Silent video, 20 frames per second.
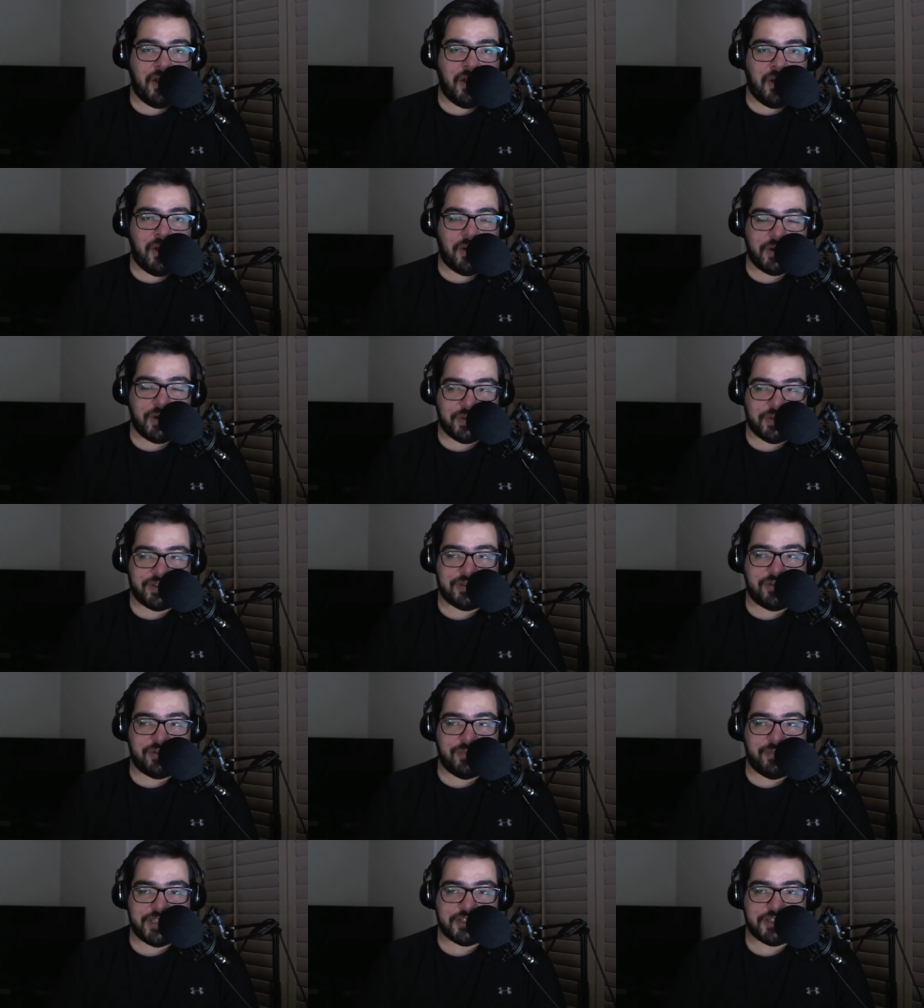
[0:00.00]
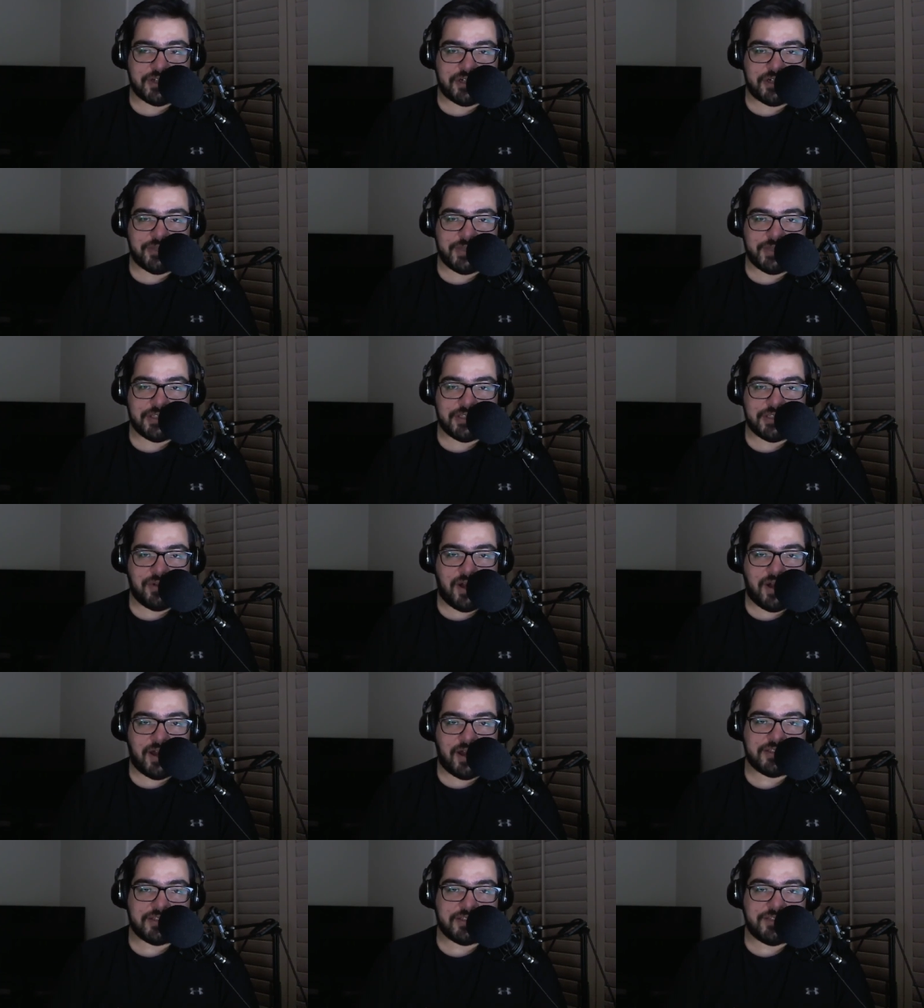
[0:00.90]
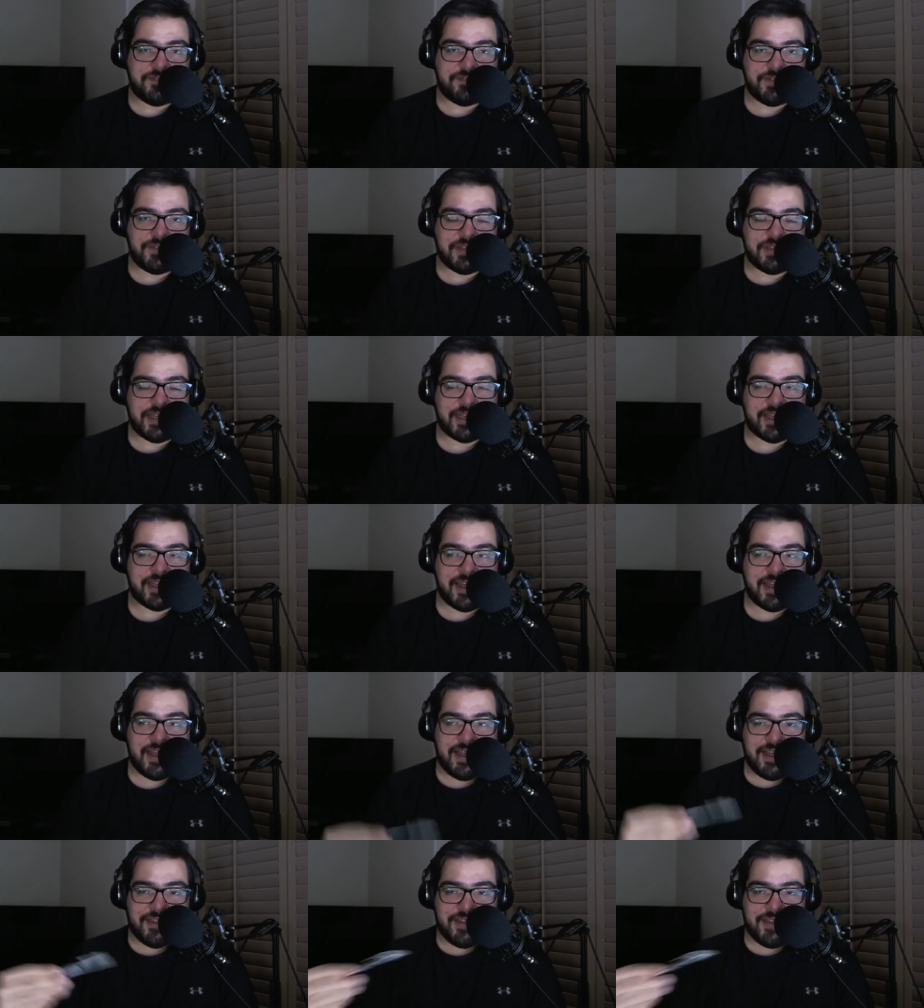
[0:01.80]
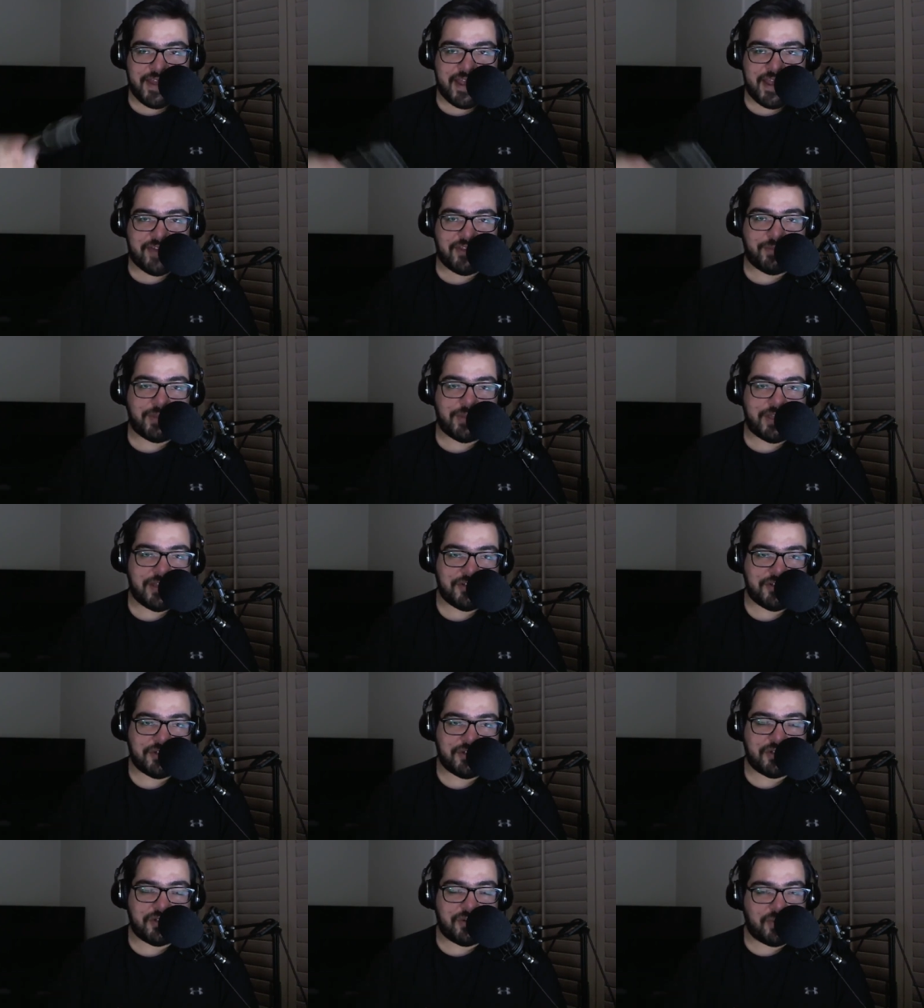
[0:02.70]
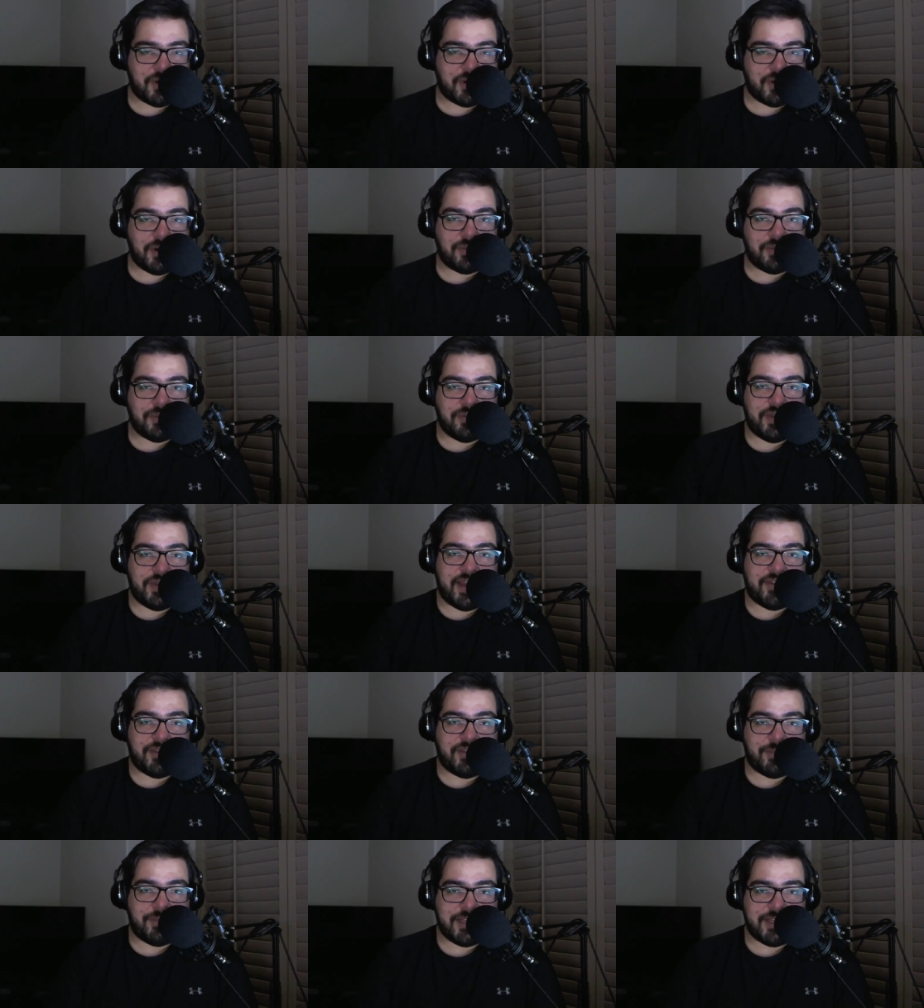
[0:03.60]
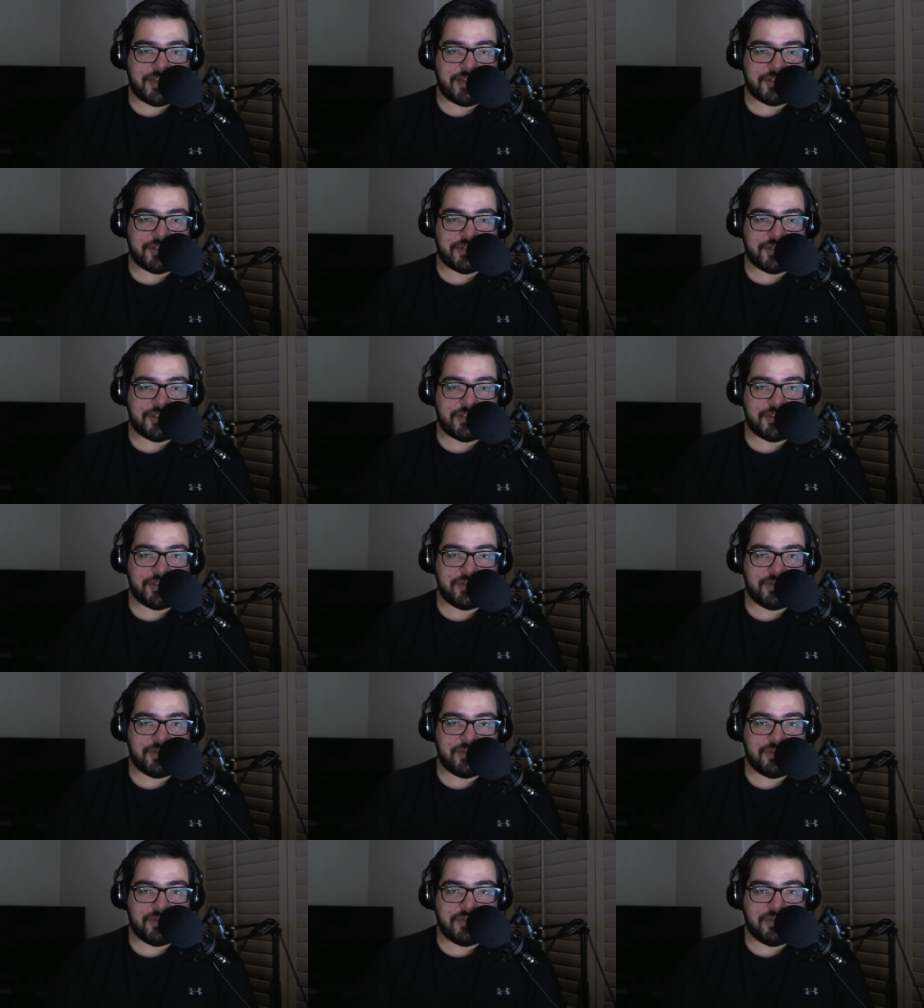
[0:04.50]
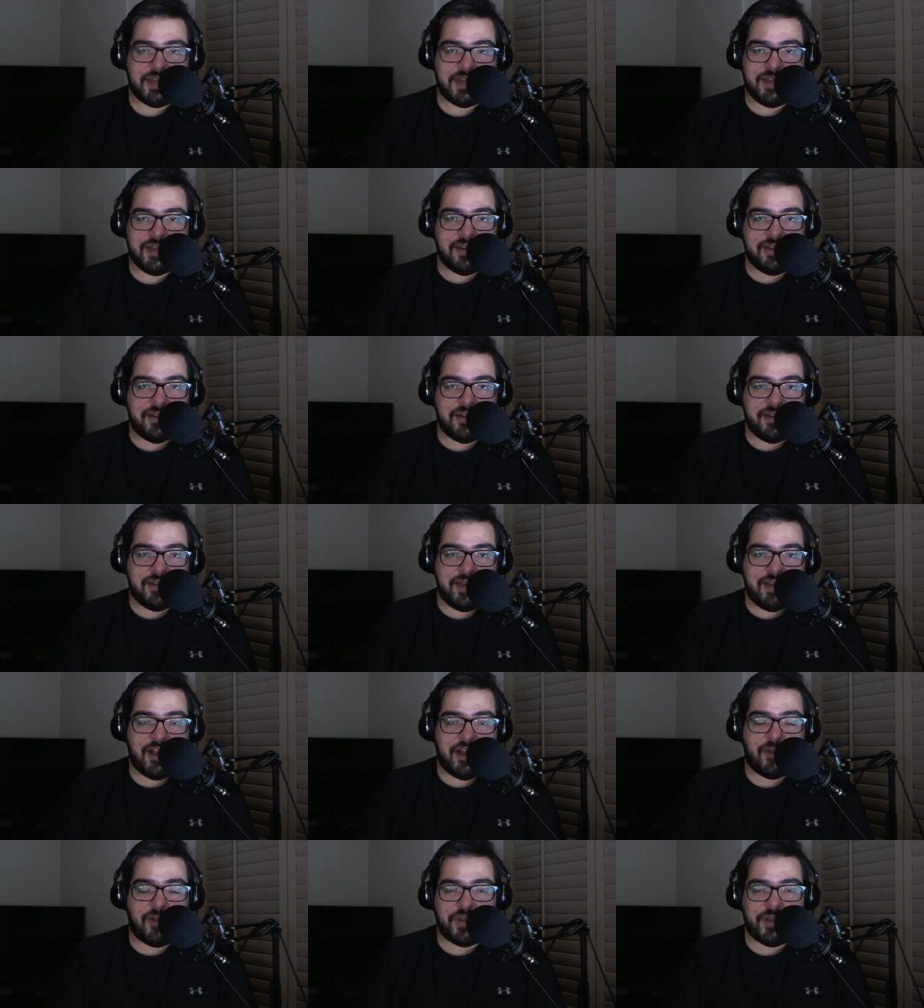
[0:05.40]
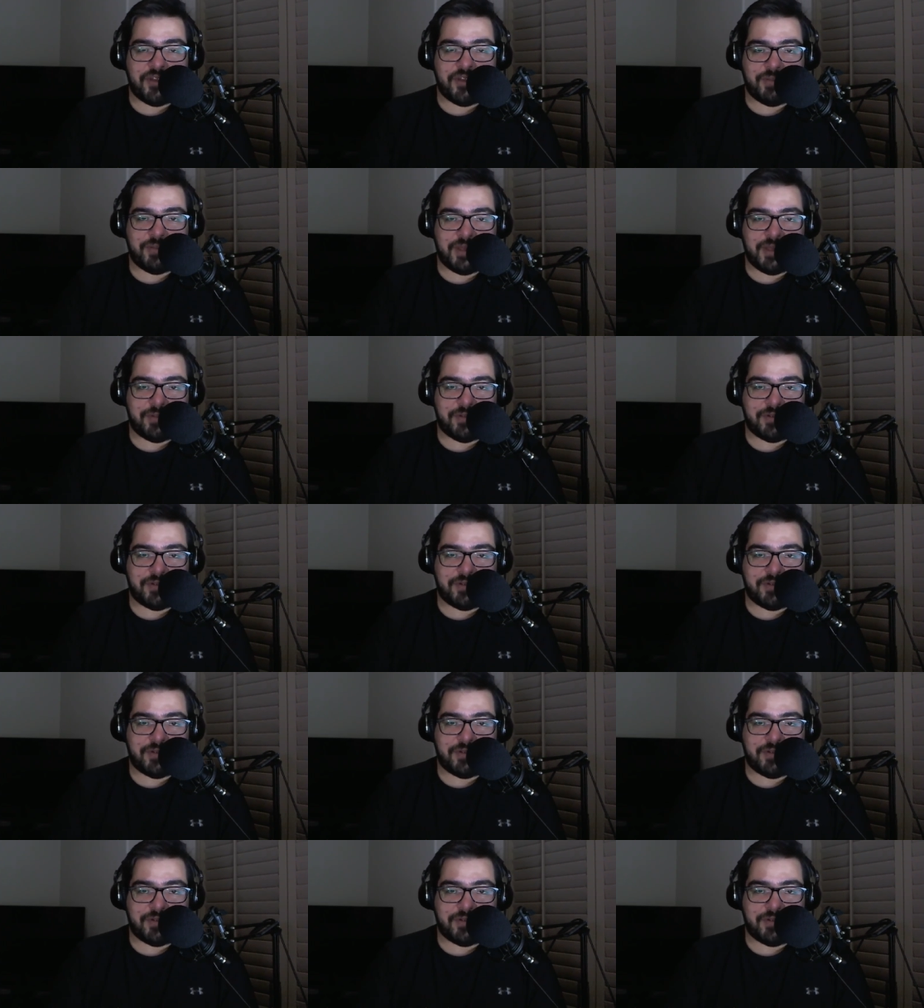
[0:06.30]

Or do you want them to be in charge because you honestly feel like they have the potential to grow? They have the potential to help other people.